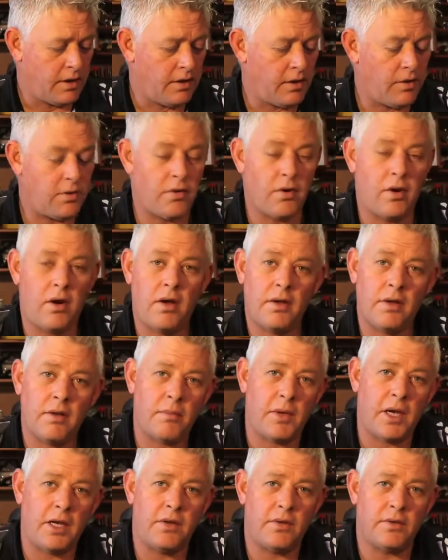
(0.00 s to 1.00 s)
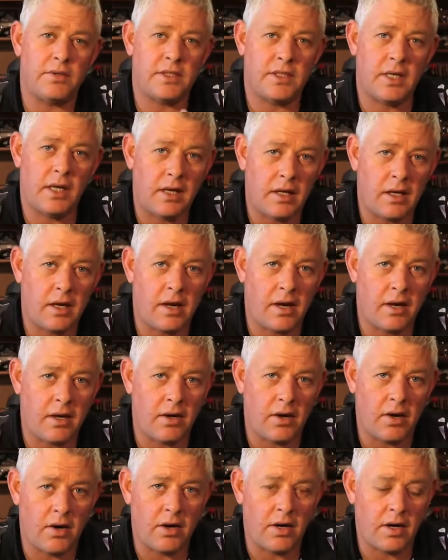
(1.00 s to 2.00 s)
You rather make your sinker
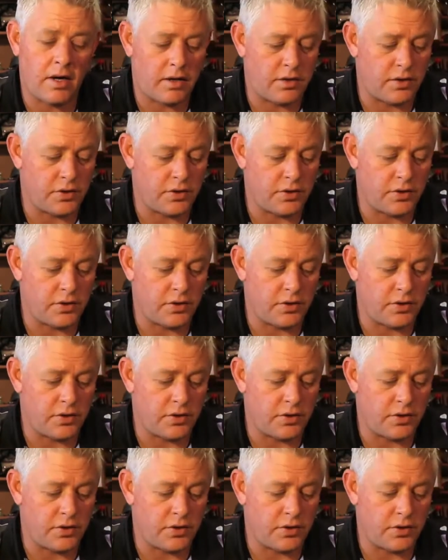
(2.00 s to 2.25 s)
line longer,